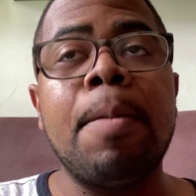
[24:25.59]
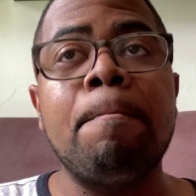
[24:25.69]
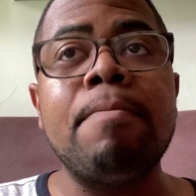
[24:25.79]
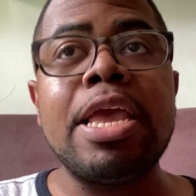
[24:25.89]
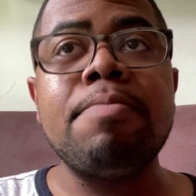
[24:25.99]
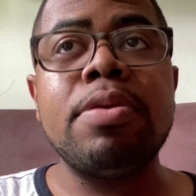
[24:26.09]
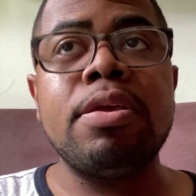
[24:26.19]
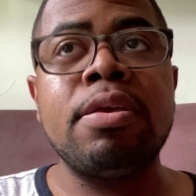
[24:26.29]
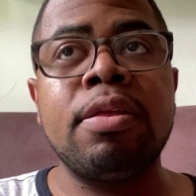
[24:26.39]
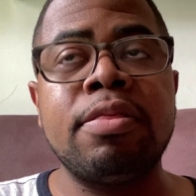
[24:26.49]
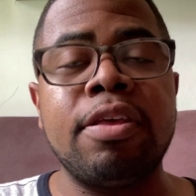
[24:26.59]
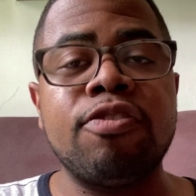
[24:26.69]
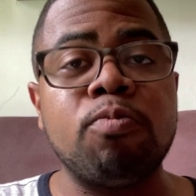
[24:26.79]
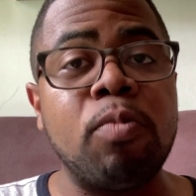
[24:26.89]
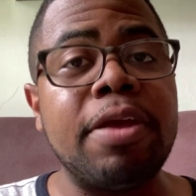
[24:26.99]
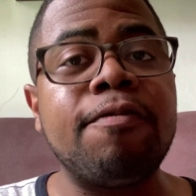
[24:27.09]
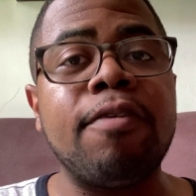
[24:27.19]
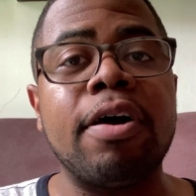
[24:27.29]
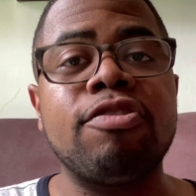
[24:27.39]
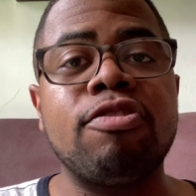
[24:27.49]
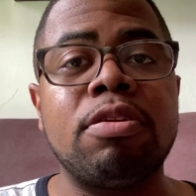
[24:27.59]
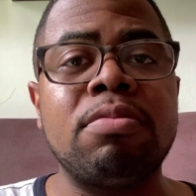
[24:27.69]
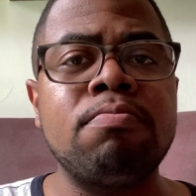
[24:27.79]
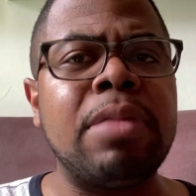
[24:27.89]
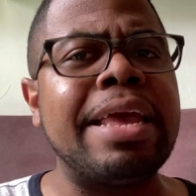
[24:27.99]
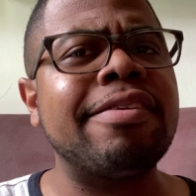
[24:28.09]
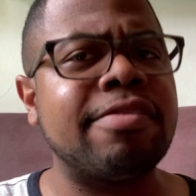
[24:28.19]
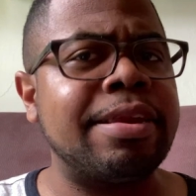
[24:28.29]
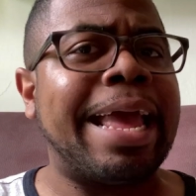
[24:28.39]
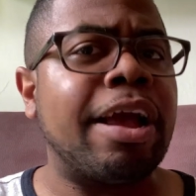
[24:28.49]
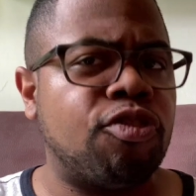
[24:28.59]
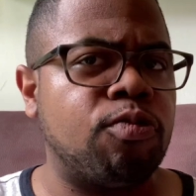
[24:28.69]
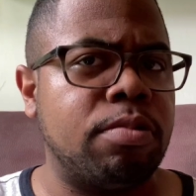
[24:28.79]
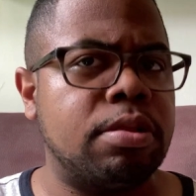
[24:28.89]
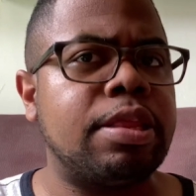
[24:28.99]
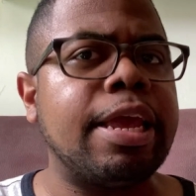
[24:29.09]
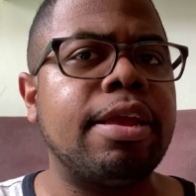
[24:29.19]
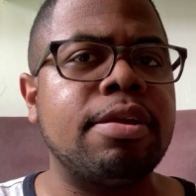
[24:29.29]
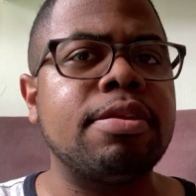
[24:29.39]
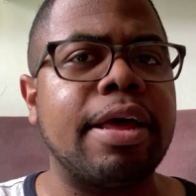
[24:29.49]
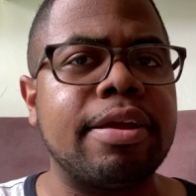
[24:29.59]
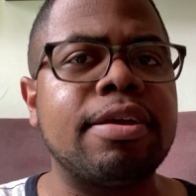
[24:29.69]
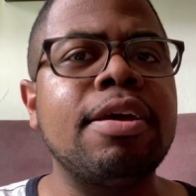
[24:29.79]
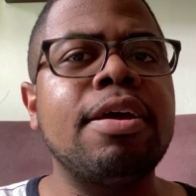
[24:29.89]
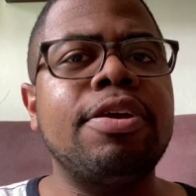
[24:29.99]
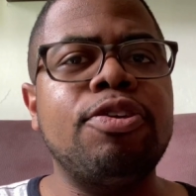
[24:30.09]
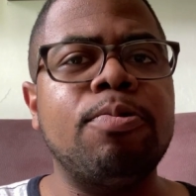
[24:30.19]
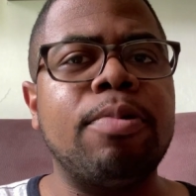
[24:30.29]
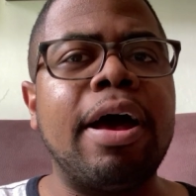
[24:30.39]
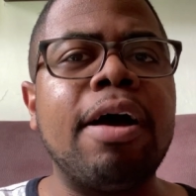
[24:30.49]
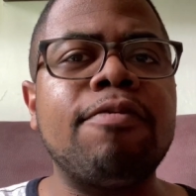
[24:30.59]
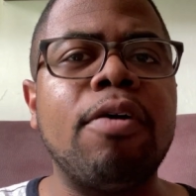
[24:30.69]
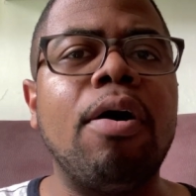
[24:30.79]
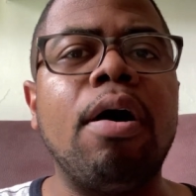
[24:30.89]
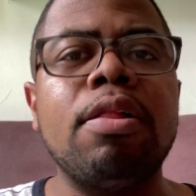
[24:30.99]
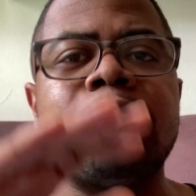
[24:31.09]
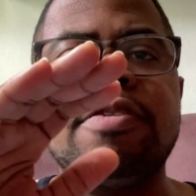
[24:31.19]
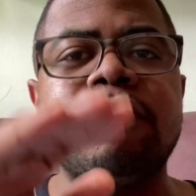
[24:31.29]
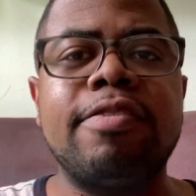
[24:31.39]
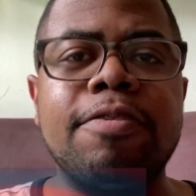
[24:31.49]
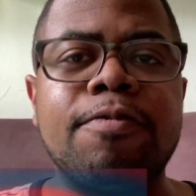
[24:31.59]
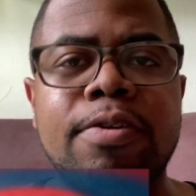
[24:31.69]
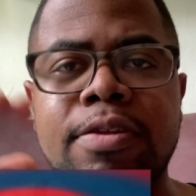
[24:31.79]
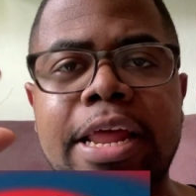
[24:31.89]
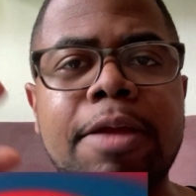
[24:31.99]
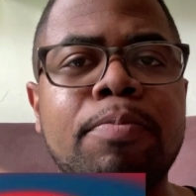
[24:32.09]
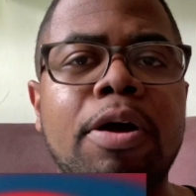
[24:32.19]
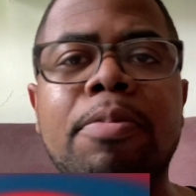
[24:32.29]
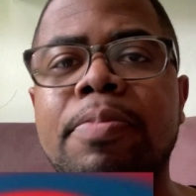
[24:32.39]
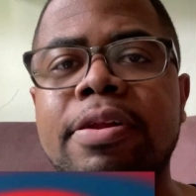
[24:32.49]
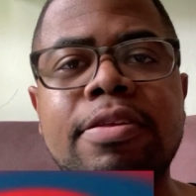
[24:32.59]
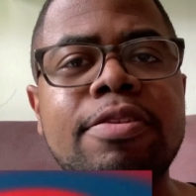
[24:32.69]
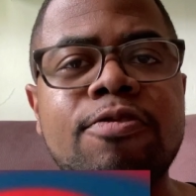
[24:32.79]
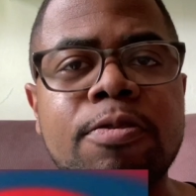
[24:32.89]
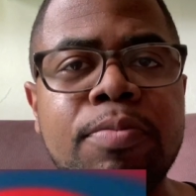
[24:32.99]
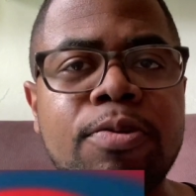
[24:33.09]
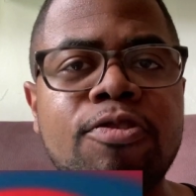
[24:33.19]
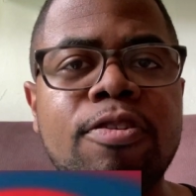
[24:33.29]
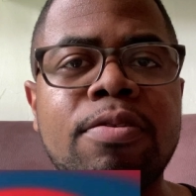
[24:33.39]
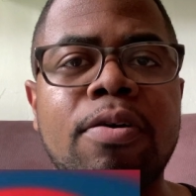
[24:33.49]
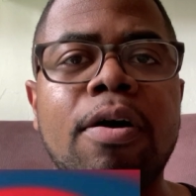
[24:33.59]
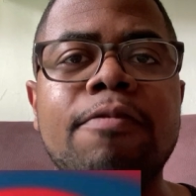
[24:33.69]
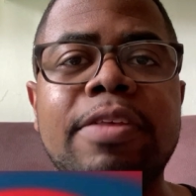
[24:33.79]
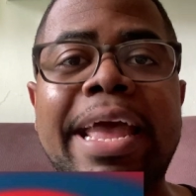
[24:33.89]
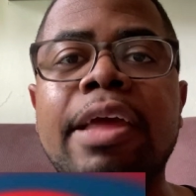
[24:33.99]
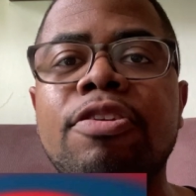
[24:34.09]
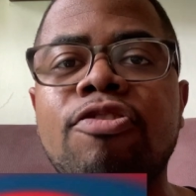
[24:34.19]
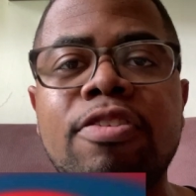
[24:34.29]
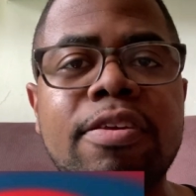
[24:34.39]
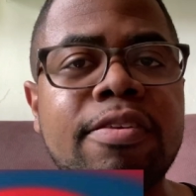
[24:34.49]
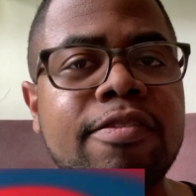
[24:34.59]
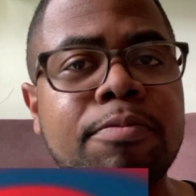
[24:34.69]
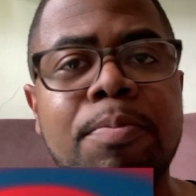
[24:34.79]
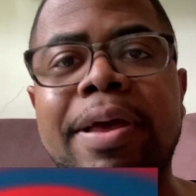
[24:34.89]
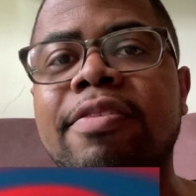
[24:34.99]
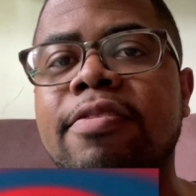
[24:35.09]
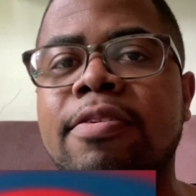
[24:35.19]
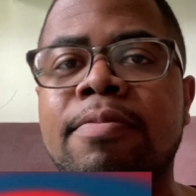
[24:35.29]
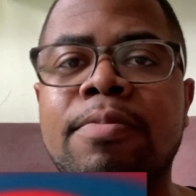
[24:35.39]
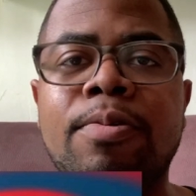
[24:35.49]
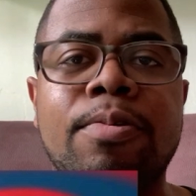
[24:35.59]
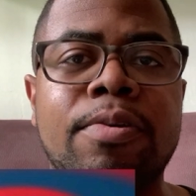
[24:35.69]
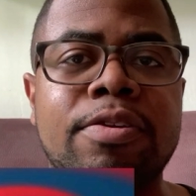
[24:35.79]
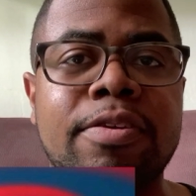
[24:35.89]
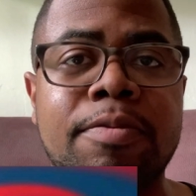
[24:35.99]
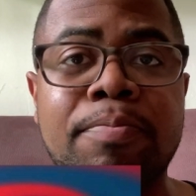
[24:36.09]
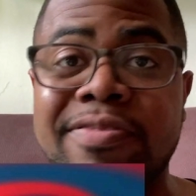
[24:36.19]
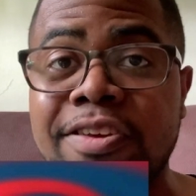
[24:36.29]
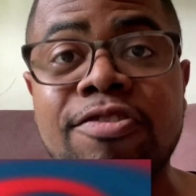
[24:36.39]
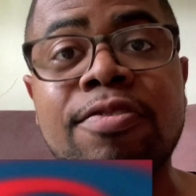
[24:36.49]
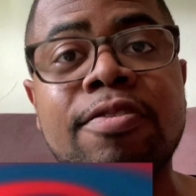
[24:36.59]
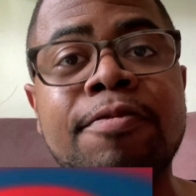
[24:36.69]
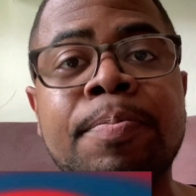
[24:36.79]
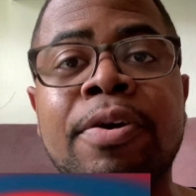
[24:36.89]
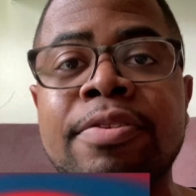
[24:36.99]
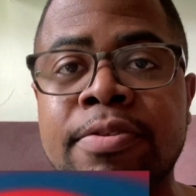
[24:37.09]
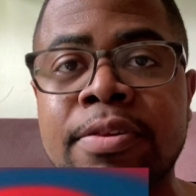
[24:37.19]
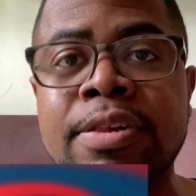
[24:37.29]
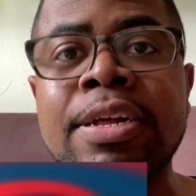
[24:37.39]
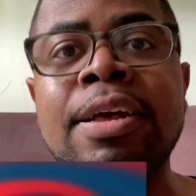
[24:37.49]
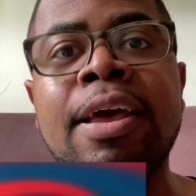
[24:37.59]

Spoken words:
maybe this wave function is an actual thing, like you have all of these different like probability distribution of the energies, the momentum, or the positions of a particle,